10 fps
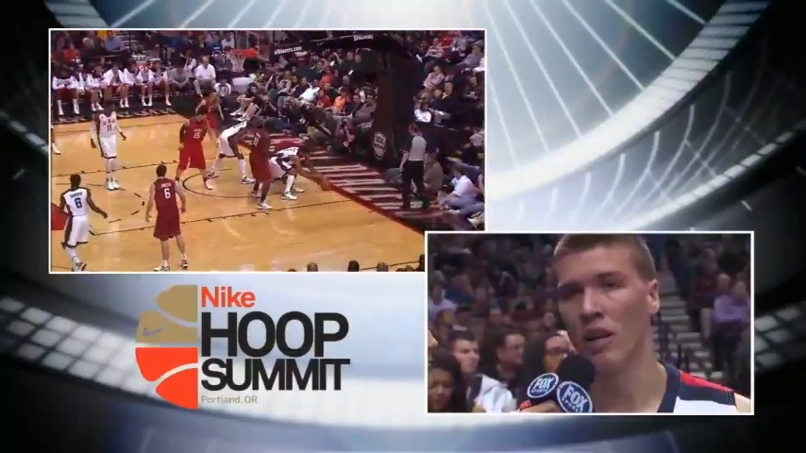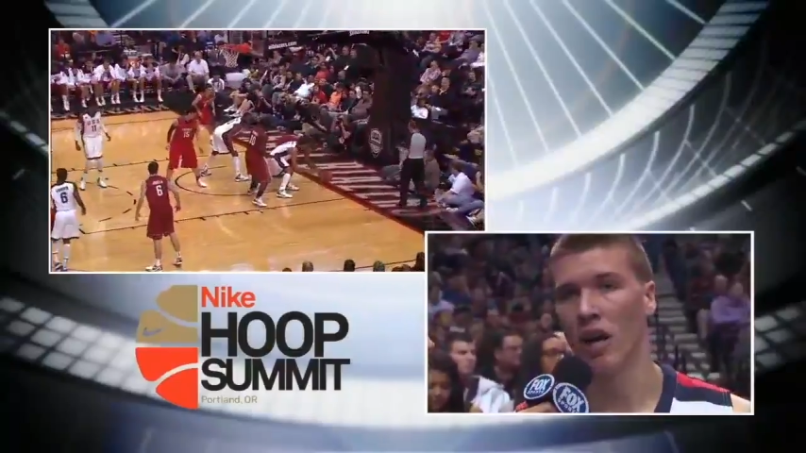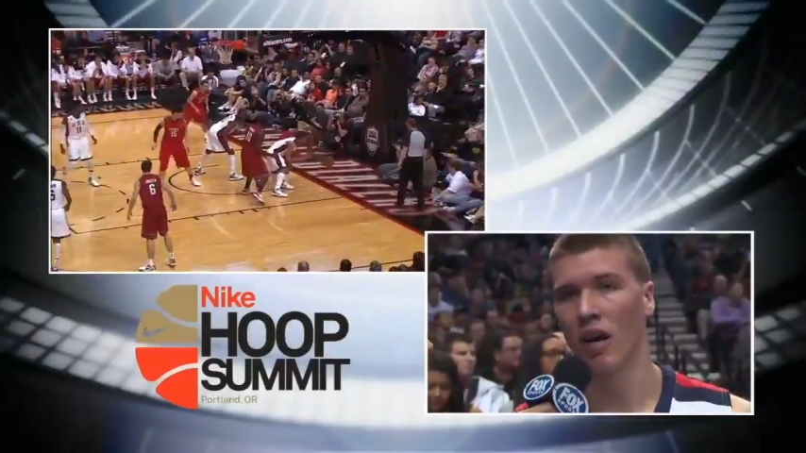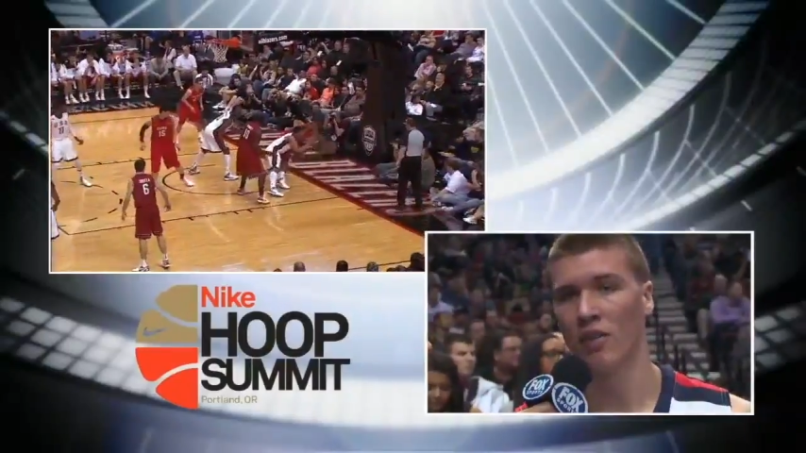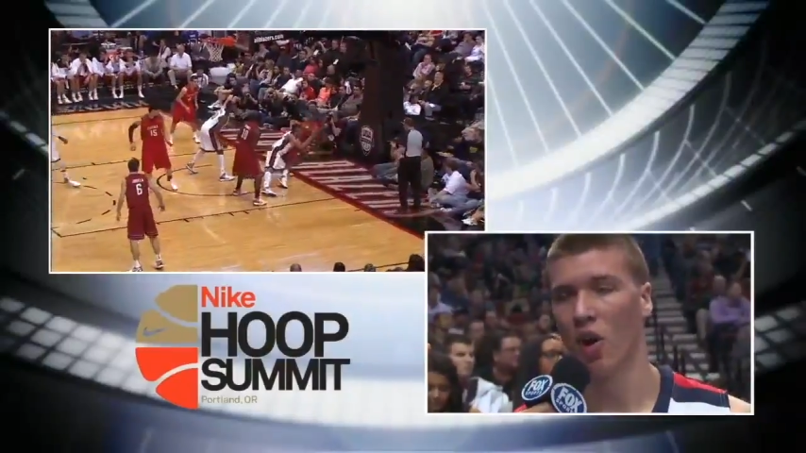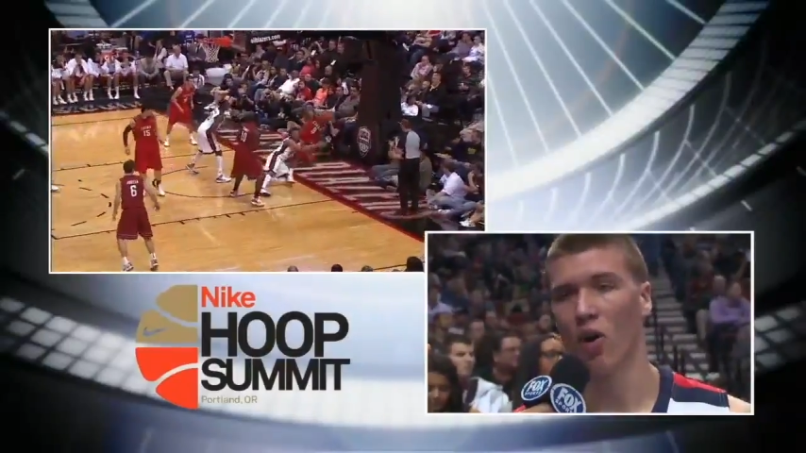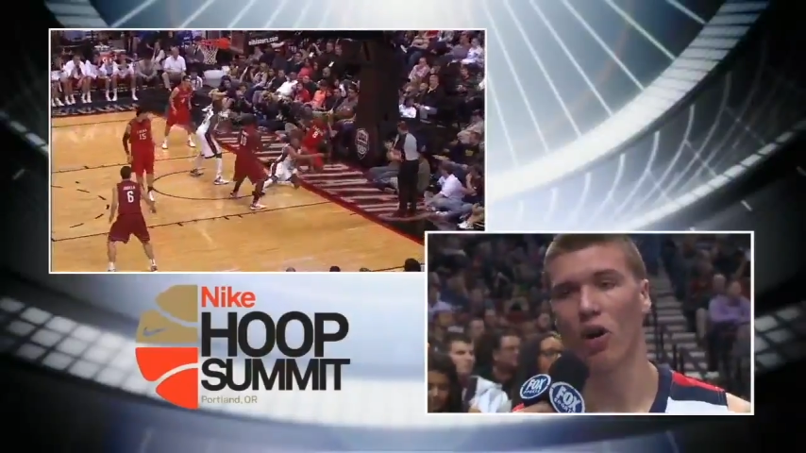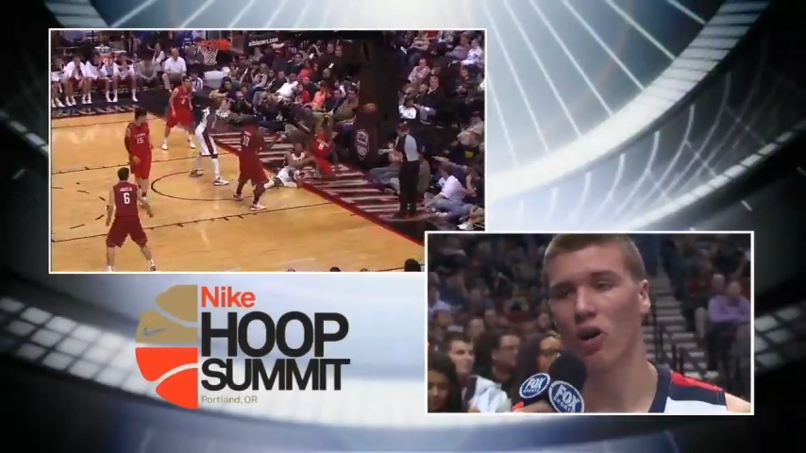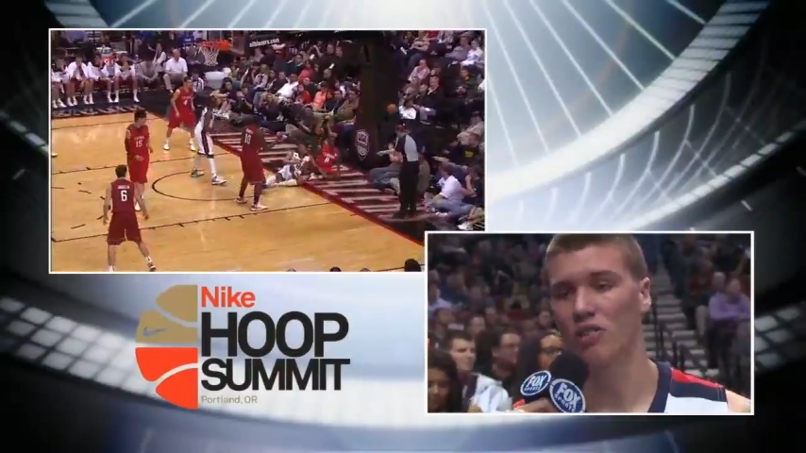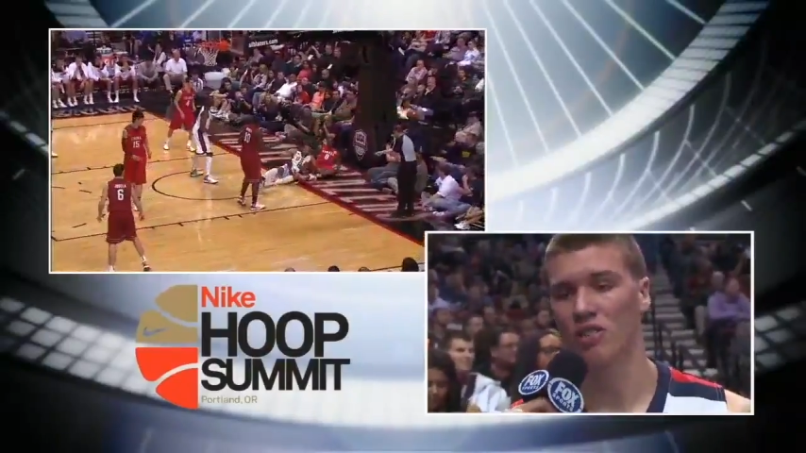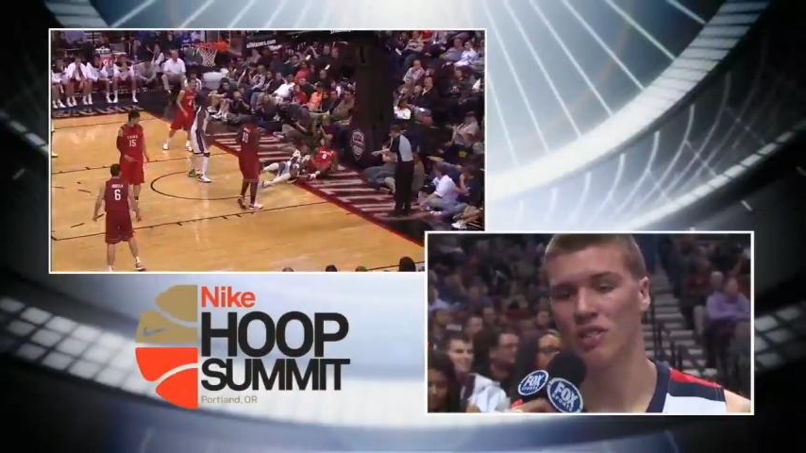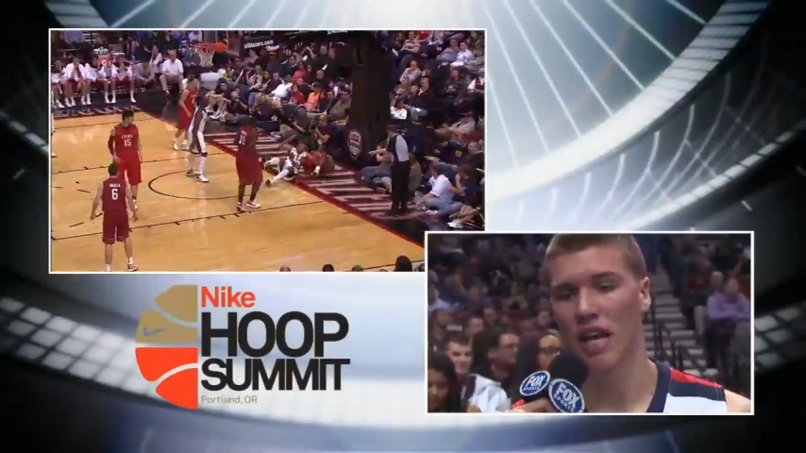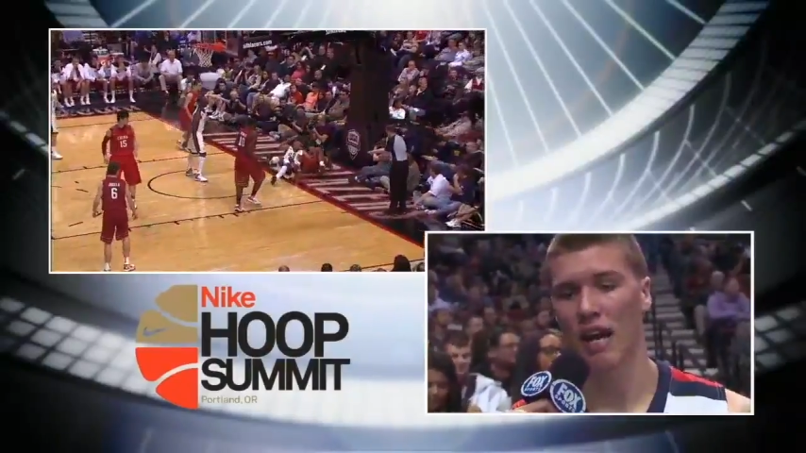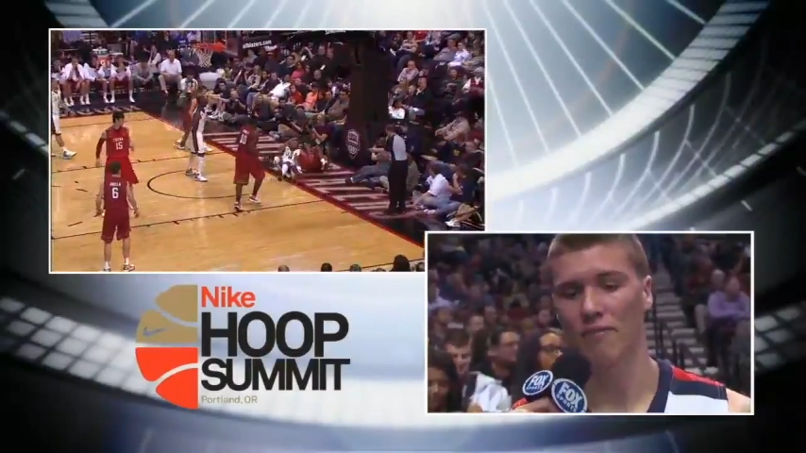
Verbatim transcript: uh, and, the whole coaching staff,